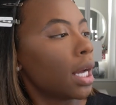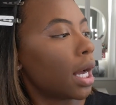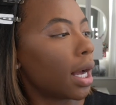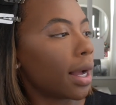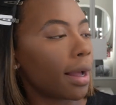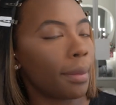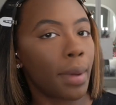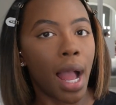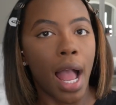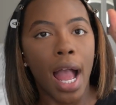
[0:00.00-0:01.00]

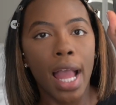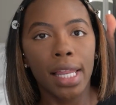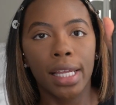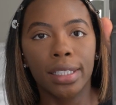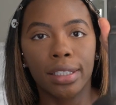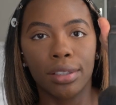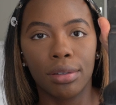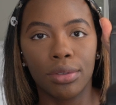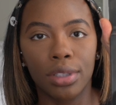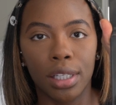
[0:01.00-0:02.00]
I like to
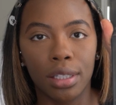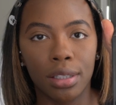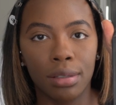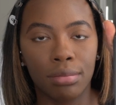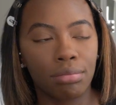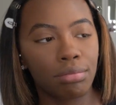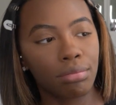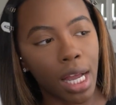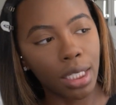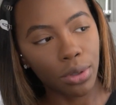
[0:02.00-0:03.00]
use this.
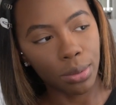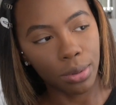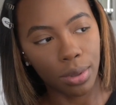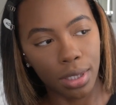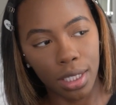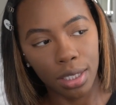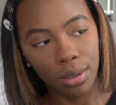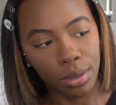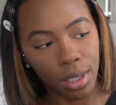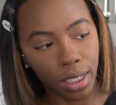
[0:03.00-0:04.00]
I switch between these
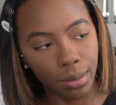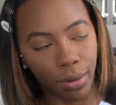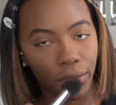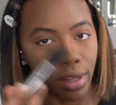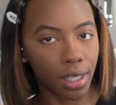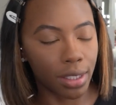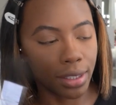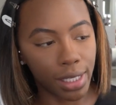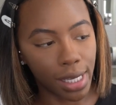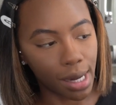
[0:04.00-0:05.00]
two shades, but for the
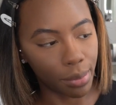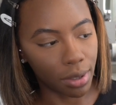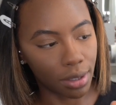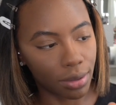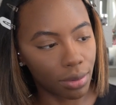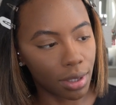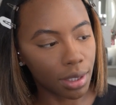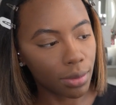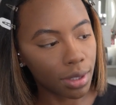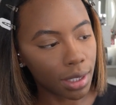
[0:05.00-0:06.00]
lid, I'm gonna do
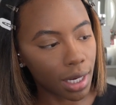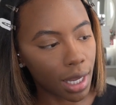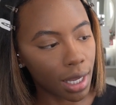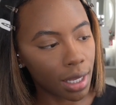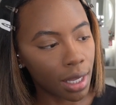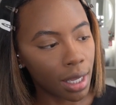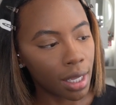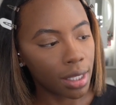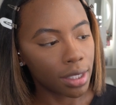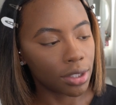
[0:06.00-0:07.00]
this one today,
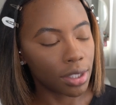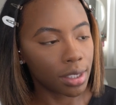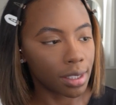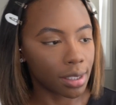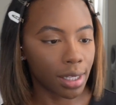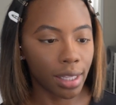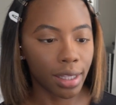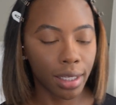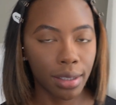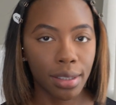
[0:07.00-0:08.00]
just to set the
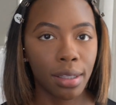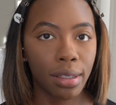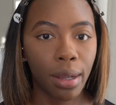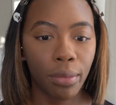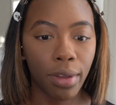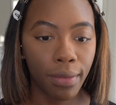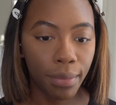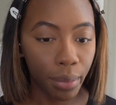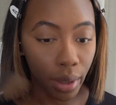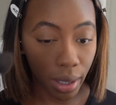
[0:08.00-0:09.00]
concealer that we
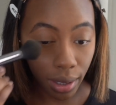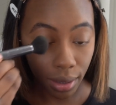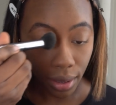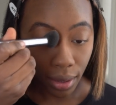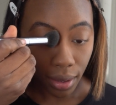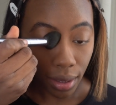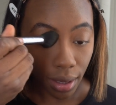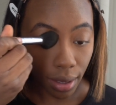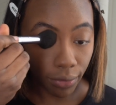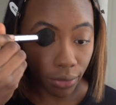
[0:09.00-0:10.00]
put
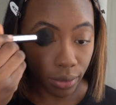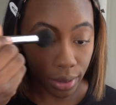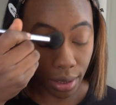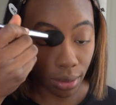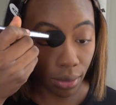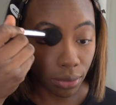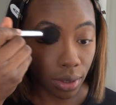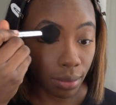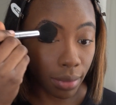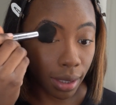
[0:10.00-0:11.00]
and focus it
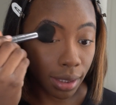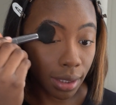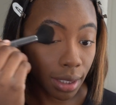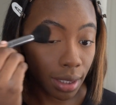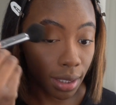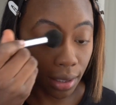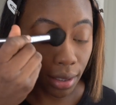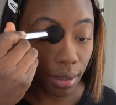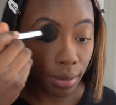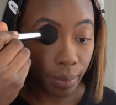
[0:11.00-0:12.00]
only mainly in
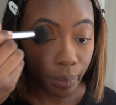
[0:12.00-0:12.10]
here,